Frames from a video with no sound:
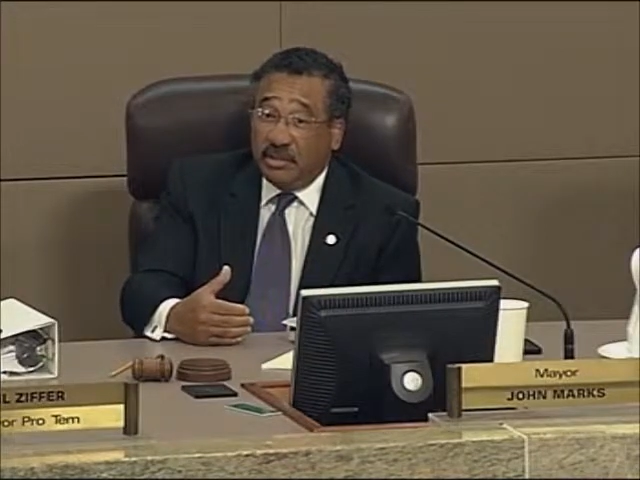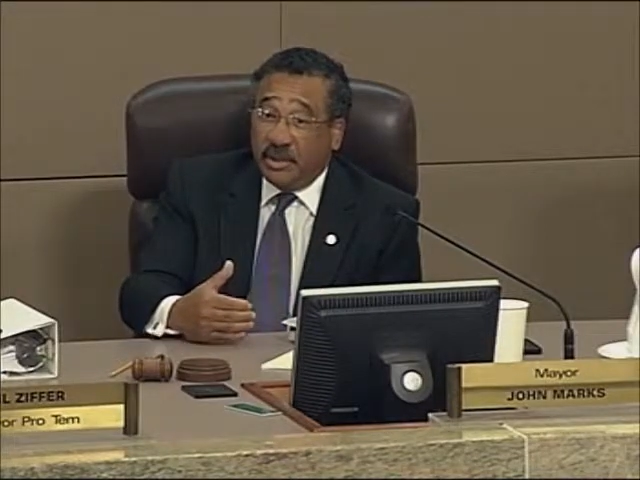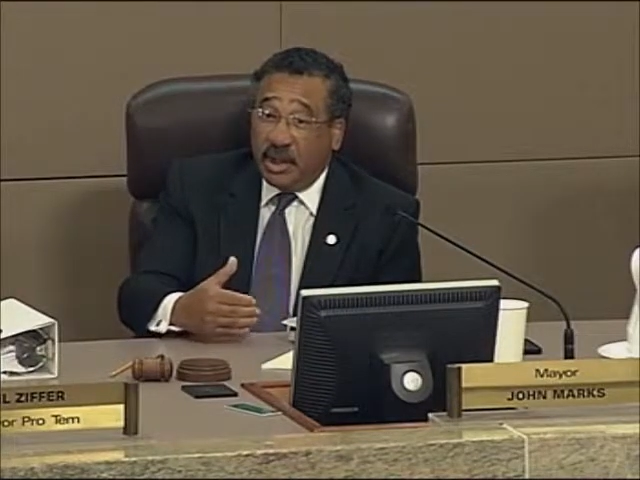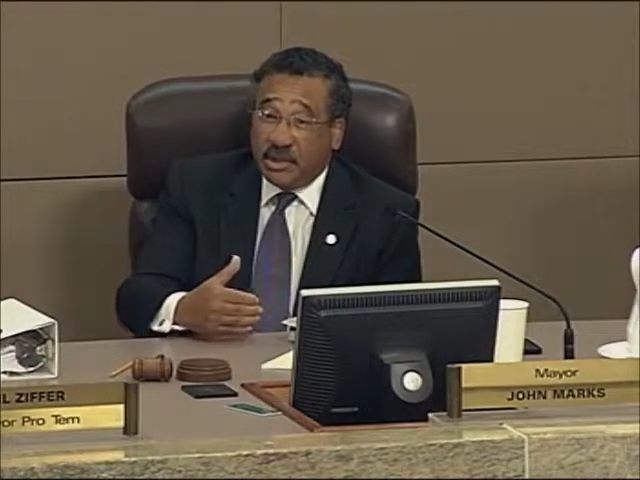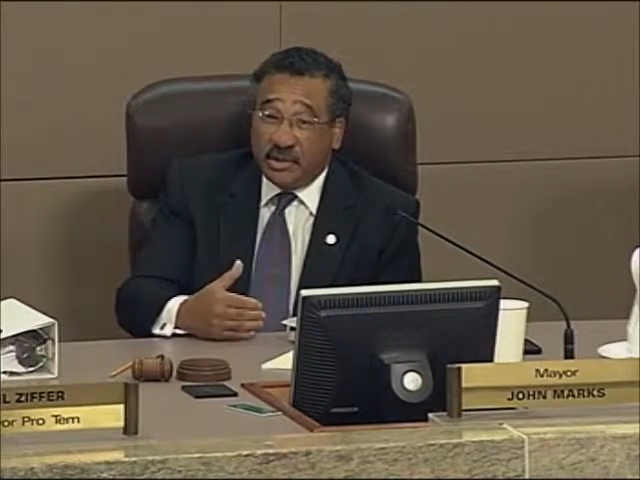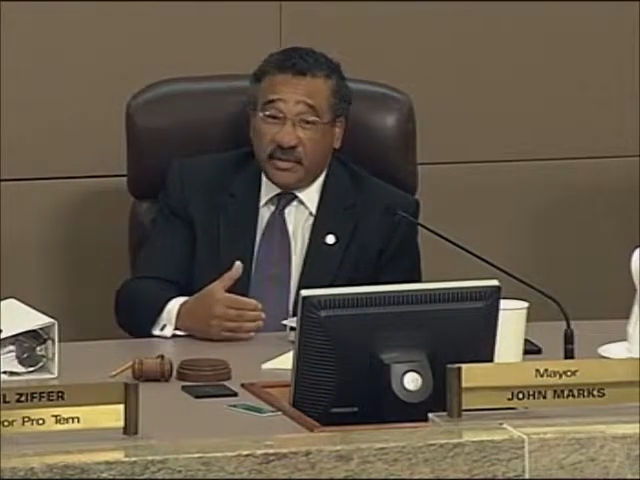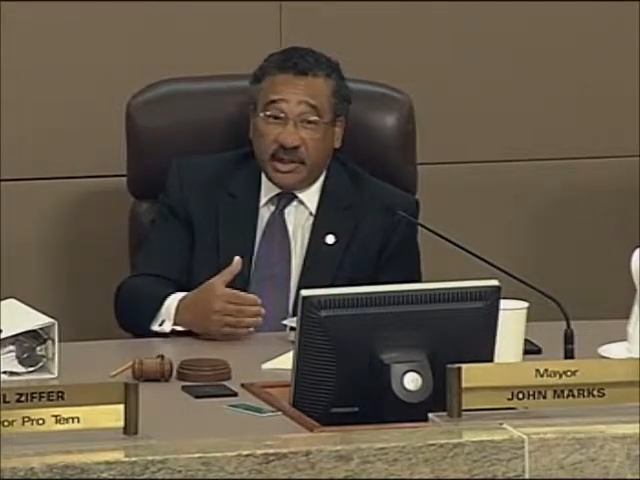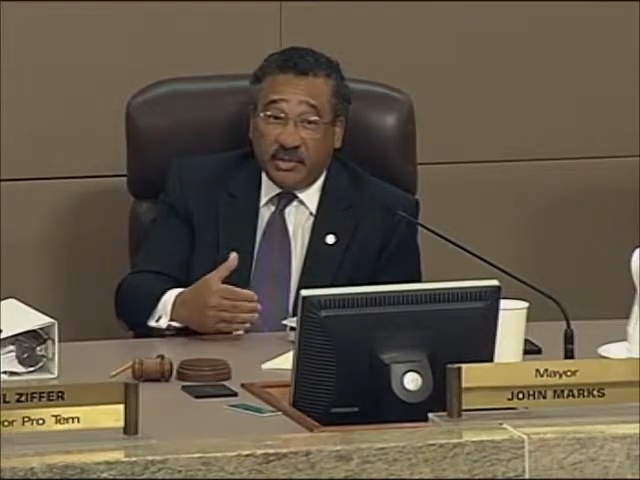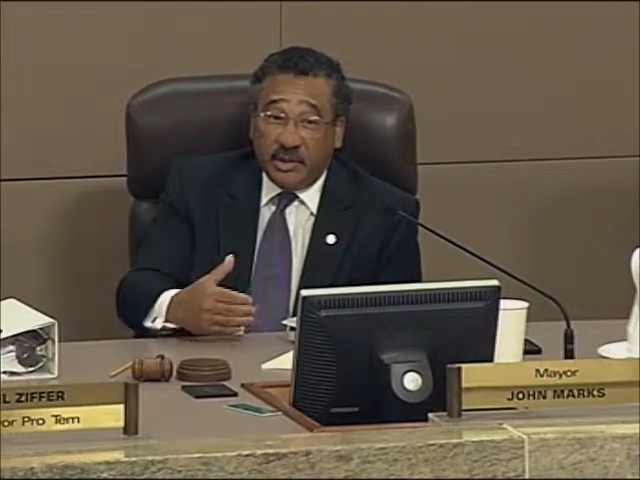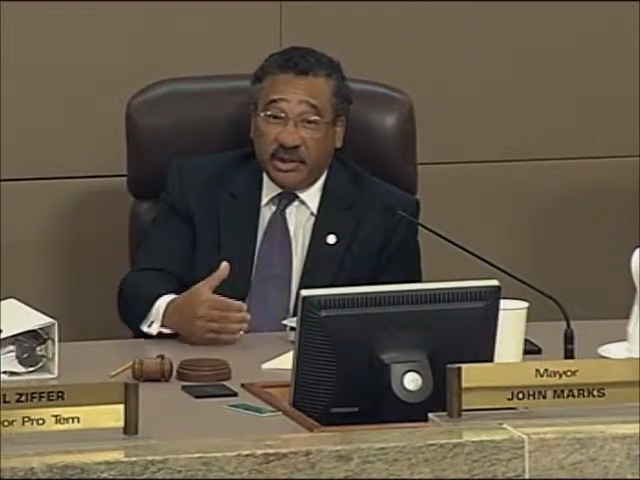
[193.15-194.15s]
But I also
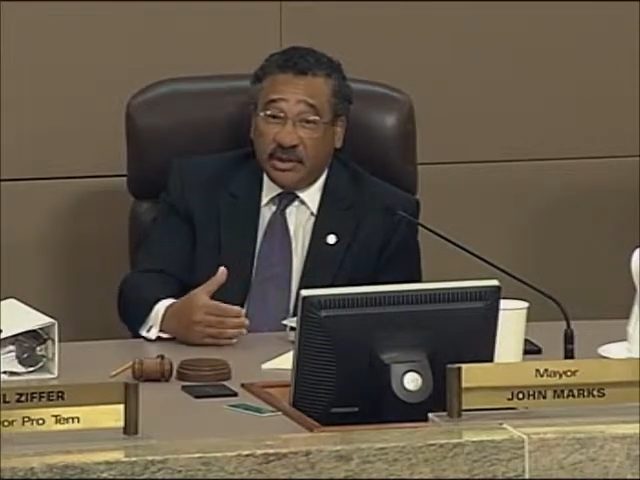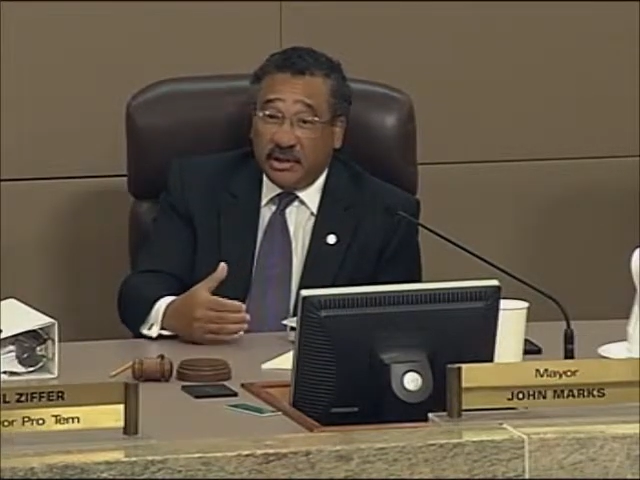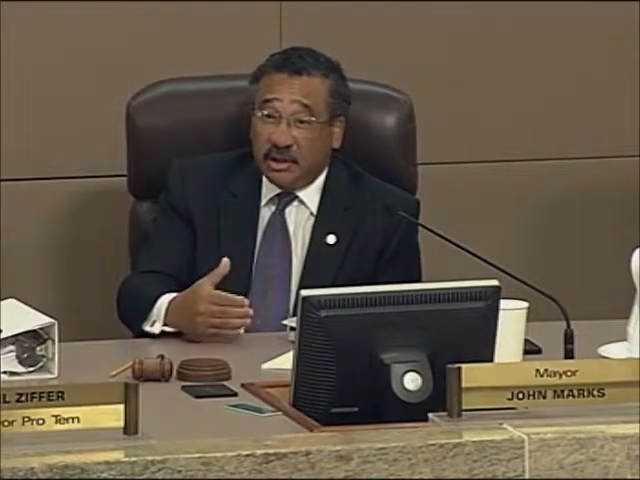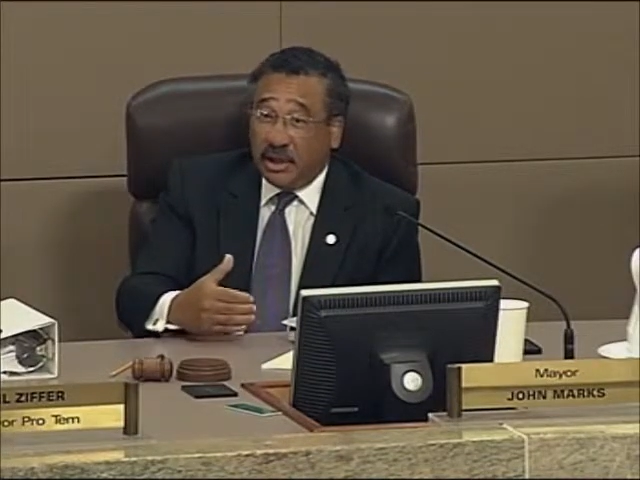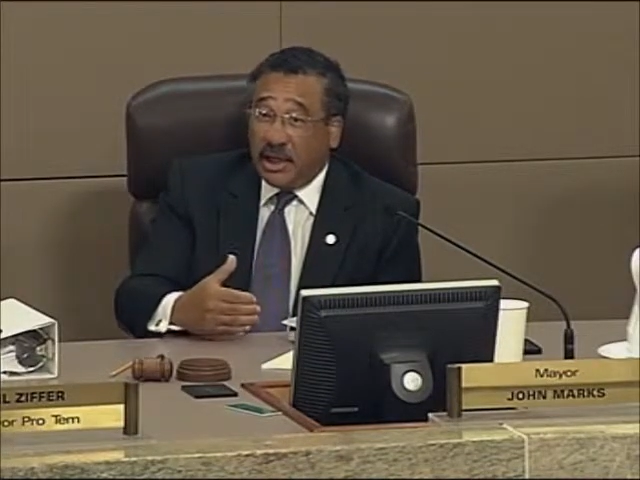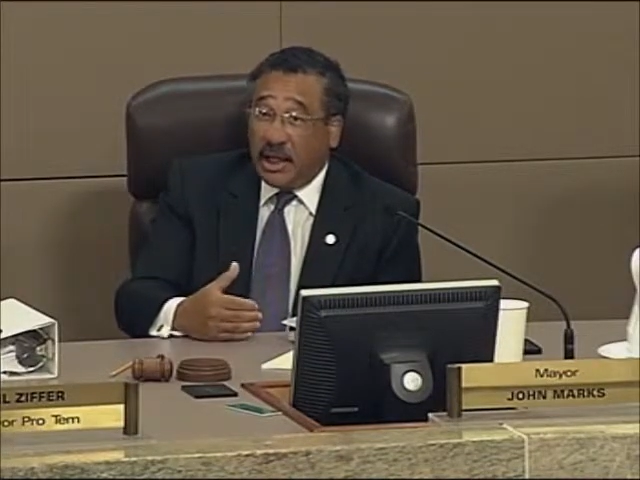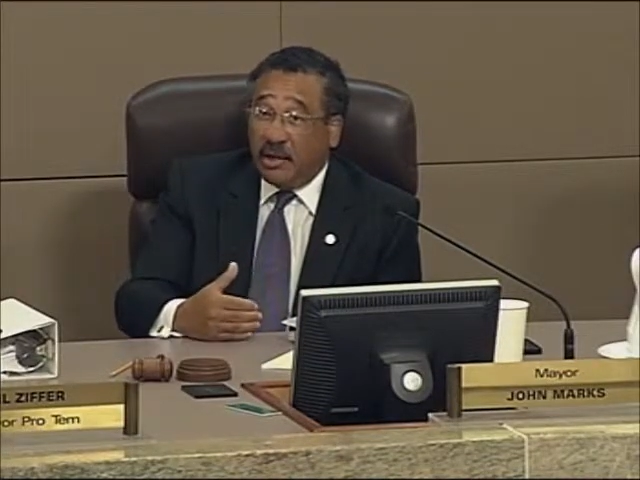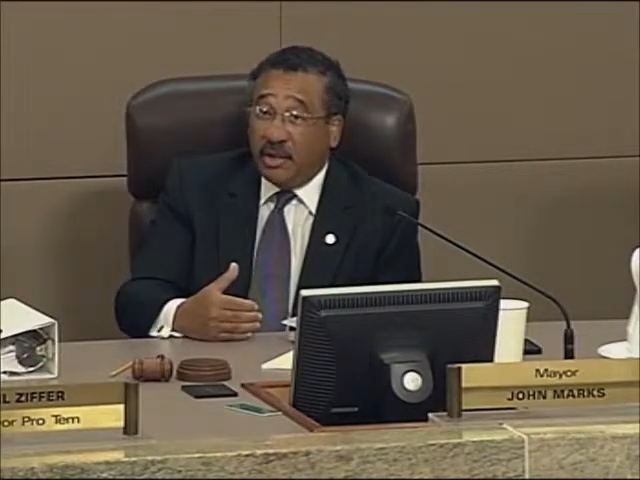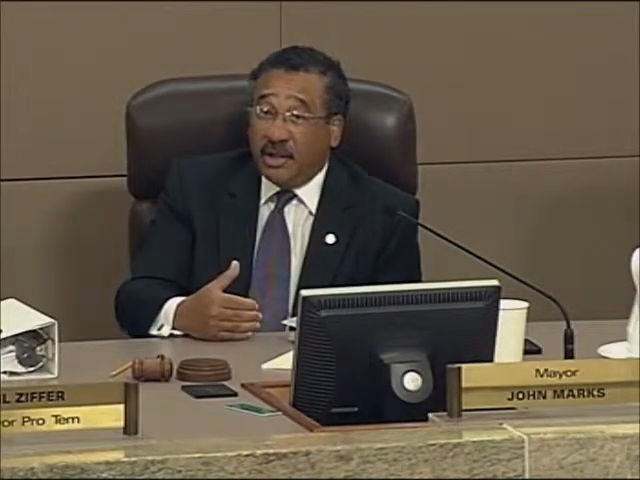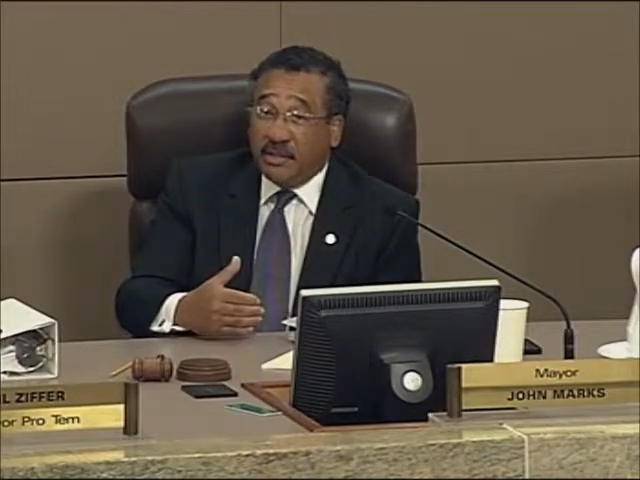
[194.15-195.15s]
think we need to look at
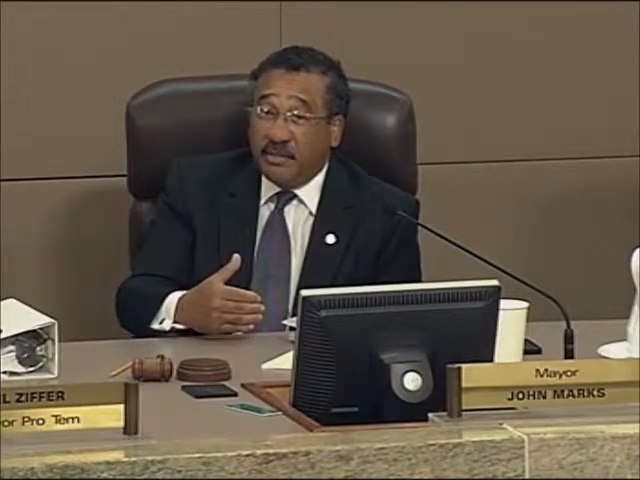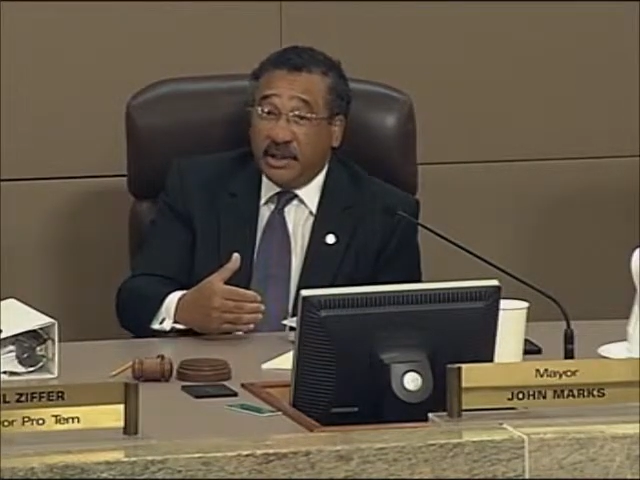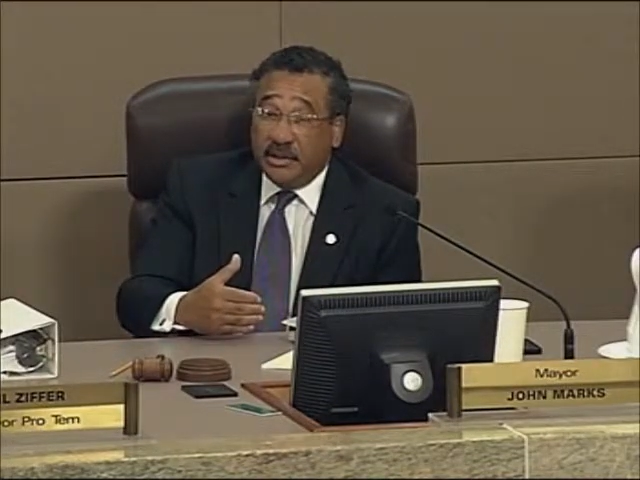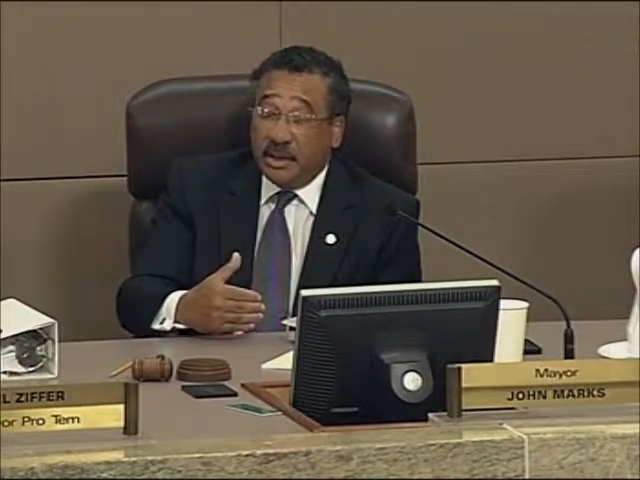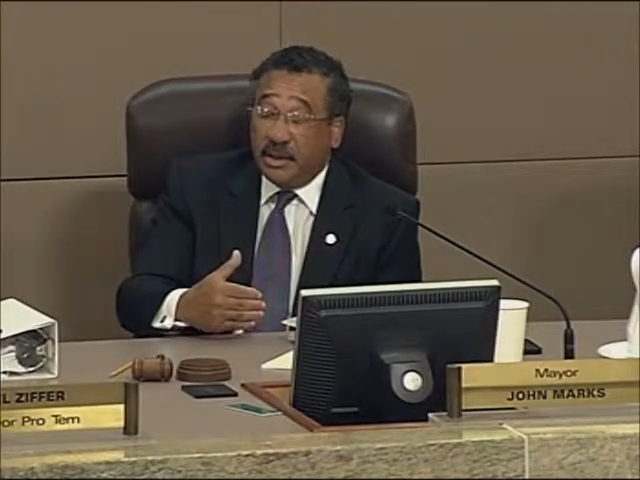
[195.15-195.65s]
how it has been,